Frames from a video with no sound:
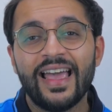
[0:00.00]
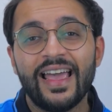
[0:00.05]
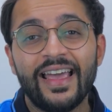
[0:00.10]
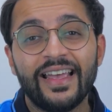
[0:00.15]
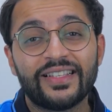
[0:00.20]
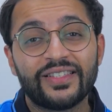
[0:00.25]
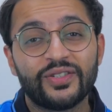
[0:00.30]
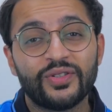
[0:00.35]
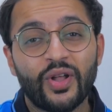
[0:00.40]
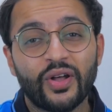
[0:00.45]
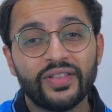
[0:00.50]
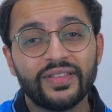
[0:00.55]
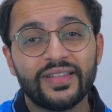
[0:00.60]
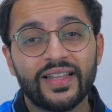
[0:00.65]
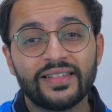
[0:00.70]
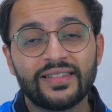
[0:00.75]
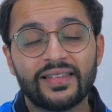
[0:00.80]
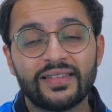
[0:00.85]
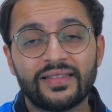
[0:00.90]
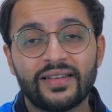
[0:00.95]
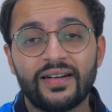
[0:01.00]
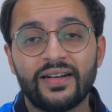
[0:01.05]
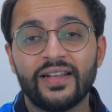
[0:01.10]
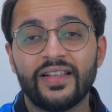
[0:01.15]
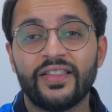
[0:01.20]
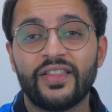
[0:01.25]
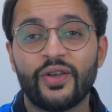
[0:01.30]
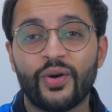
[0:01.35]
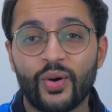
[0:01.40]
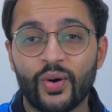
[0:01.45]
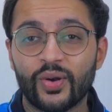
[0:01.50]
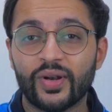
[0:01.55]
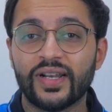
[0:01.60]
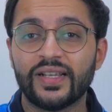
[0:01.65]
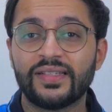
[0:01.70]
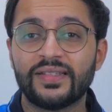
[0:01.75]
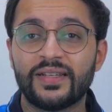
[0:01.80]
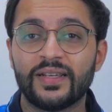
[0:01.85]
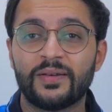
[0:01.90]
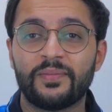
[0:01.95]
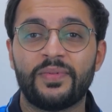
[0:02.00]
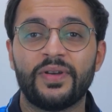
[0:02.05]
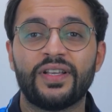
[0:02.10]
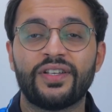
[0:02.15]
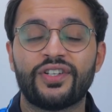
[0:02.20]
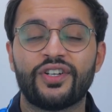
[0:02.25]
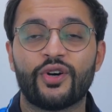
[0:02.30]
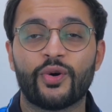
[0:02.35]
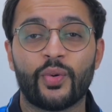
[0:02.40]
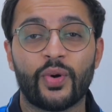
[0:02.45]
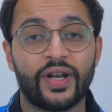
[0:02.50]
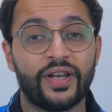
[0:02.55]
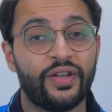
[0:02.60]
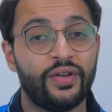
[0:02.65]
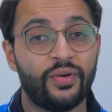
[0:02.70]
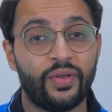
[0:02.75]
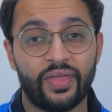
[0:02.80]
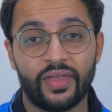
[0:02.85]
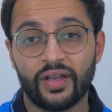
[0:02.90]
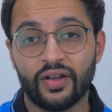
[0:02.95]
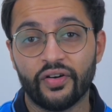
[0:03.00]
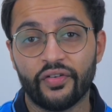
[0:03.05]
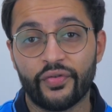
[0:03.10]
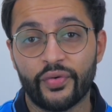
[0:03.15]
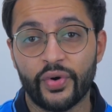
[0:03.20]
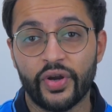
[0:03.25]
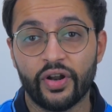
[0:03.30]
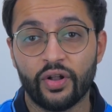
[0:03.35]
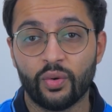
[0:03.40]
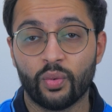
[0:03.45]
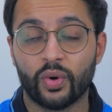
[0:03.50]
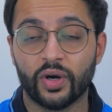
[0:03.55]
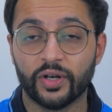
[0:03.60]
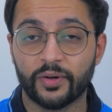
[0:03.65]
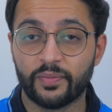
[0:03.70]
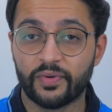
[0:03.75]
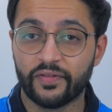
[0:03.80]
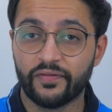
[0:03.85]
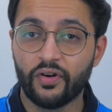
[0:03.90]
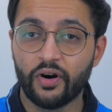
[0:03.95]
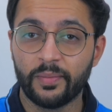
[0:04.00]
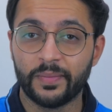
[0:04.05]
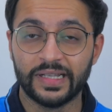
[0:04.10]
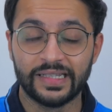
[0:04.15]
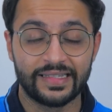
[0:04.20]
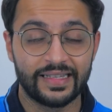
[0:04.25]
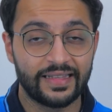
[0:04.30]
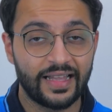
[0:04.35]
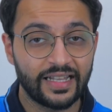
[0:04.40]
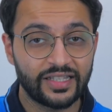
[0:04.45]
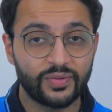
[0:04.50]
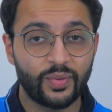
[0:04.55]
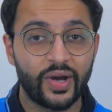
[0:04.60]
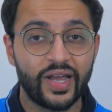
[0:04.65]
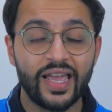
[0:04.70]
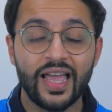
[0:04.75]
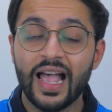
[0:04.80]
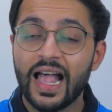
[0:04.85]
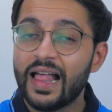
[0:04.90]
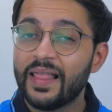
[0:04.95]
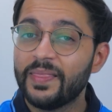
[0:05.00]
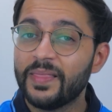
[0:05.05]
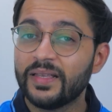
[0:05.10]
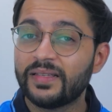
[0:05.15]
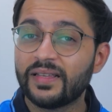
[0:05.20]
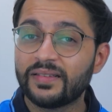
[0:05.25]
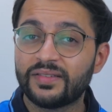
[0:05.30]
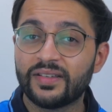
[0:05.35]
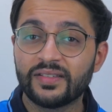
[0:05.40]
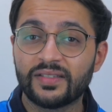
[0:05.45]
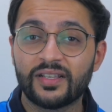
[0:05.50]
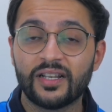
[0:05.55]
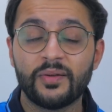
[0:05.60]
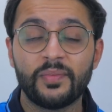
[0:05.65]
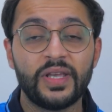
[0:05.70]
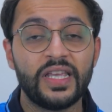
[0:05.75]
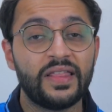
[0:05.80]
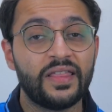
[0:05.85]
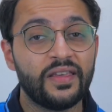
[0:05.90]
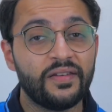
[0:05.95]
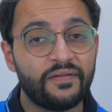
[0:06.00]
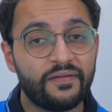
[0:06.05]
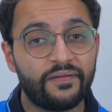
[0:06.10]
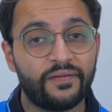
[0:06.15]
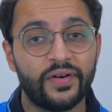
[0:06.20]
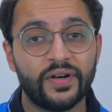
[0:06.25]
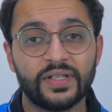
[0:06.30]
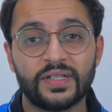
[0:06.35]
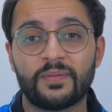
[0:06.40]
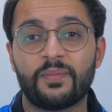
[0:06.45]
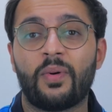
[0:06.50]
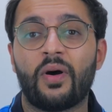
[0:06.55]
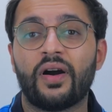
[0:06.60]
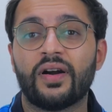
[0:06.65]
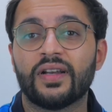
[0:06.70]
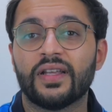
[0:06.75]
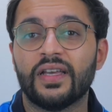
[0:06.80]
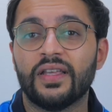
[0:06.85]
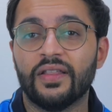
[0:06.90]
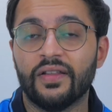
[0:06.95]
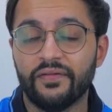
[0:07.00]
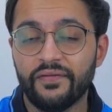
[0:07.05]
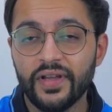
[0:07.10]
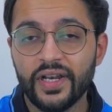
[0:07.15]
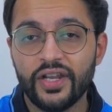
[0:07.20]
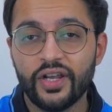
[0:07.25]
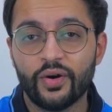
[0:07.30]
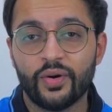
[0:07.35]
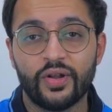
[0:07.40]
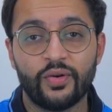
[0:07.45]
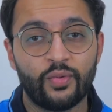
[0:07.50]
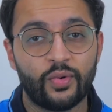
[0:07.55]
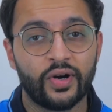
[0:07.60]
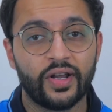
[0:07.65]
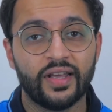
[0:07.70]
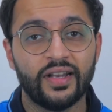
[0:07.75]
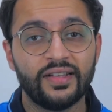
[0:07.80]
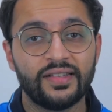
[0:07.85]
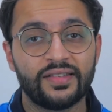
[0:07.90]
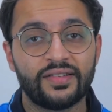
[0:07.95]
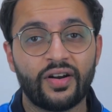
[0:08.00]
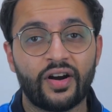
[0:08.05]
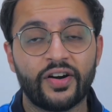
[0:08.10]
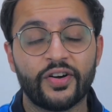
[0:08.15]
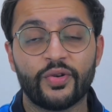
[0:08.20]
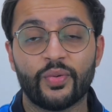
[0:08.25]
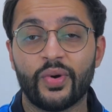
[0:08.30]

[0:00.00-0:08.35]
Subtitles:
it's not necessarily the holistic picture when you think of real-world performance. And that's why this is just going to be the first part in the video, and we're going to start